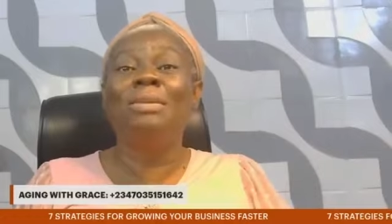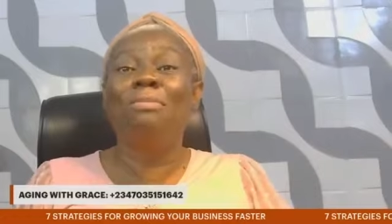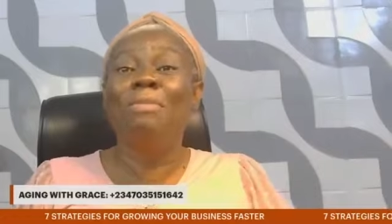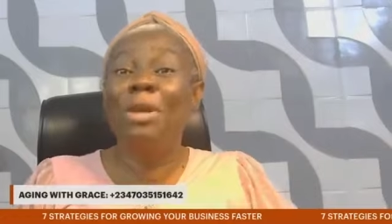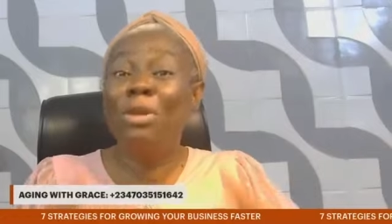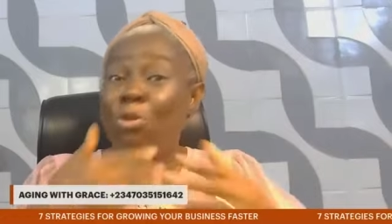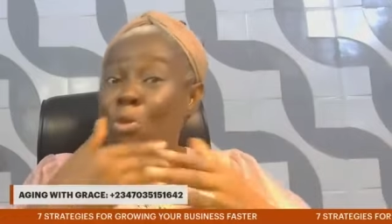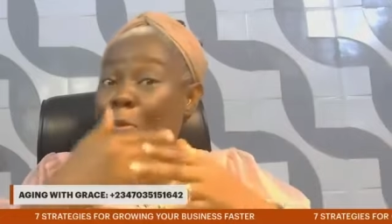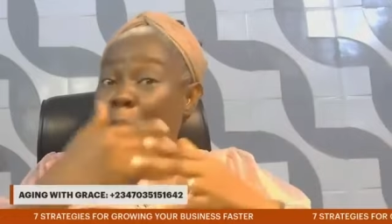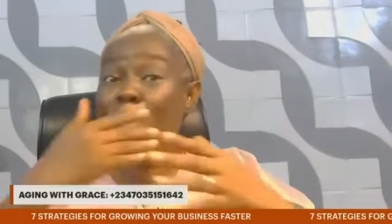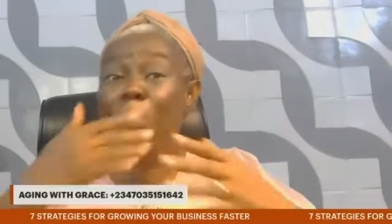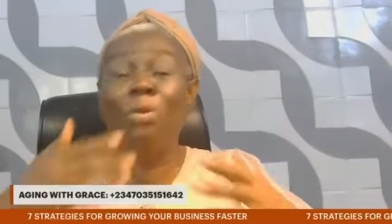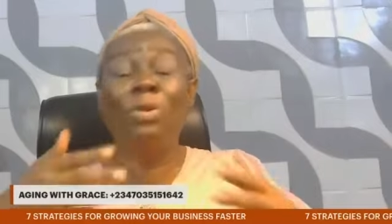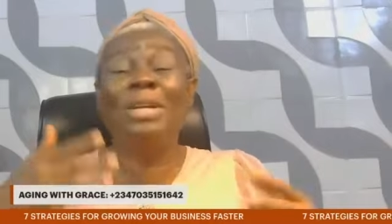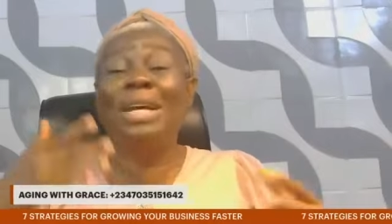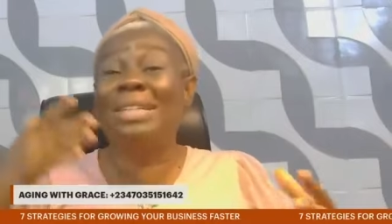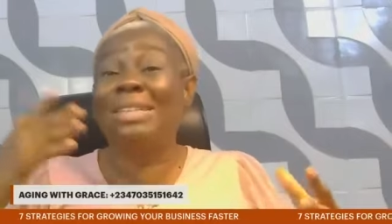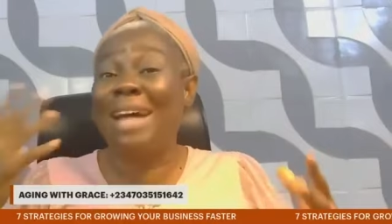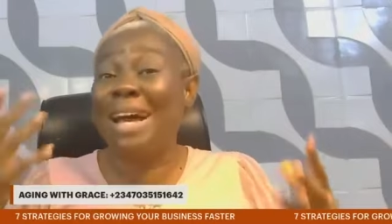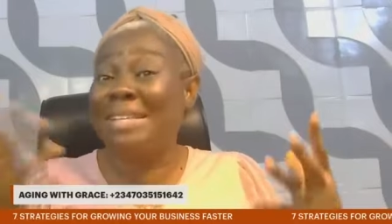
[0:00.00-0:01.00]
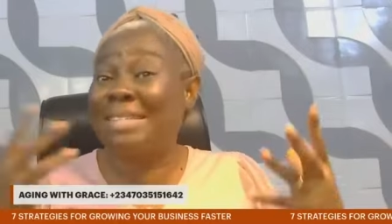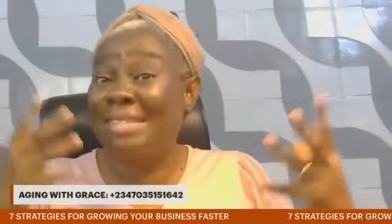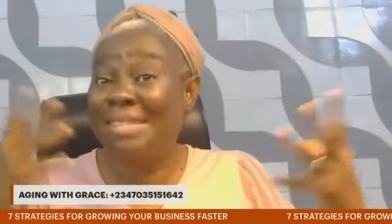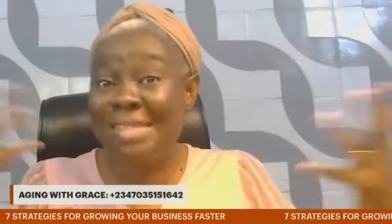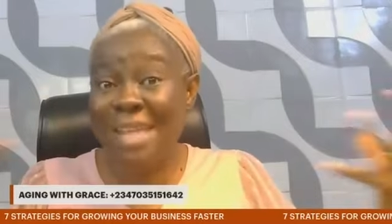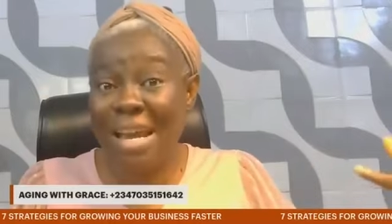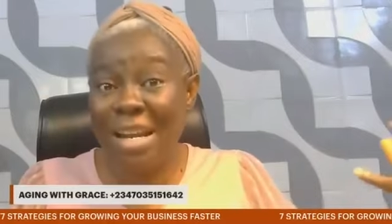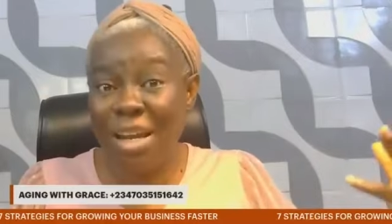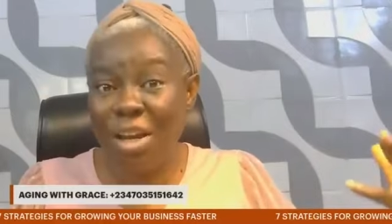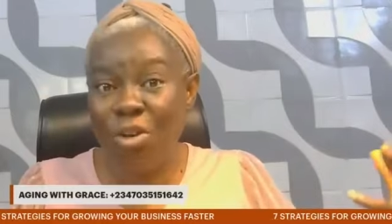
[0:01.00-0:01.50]
Middle people that are
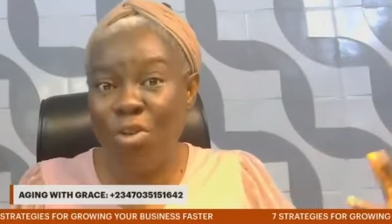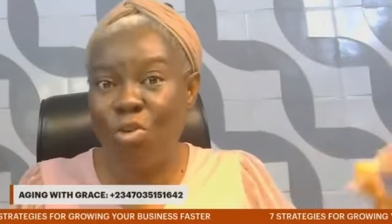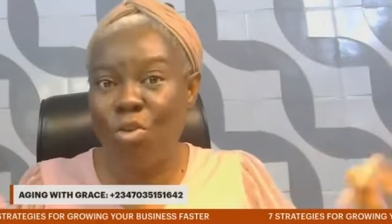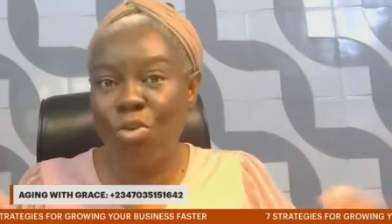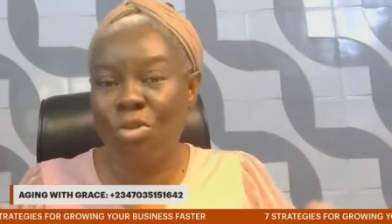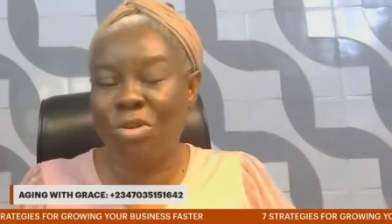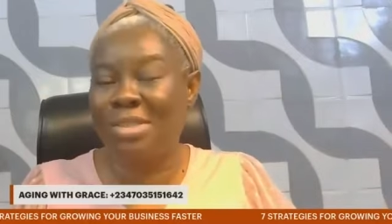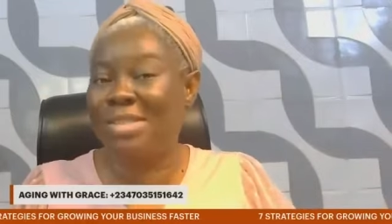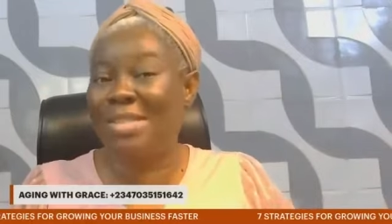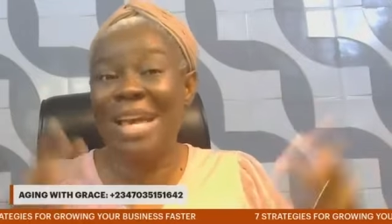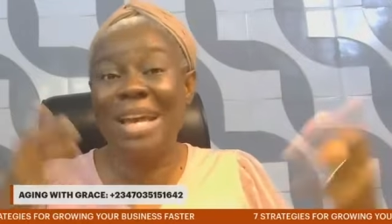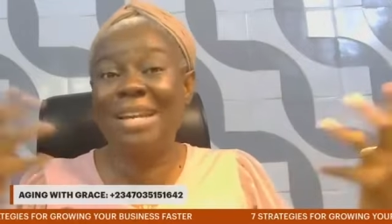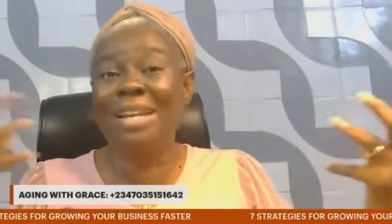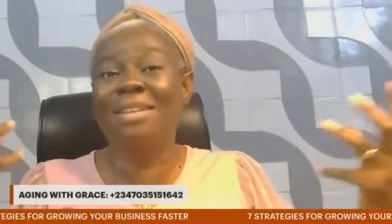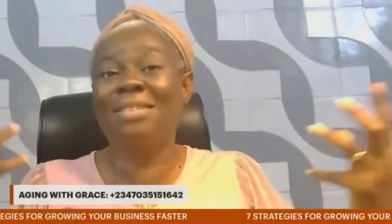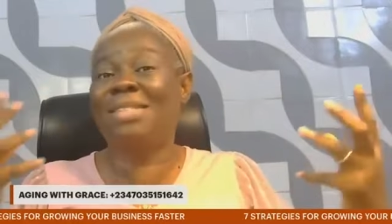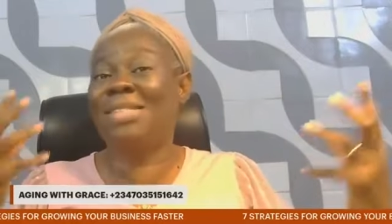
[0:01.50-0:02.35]
selling goods, selling,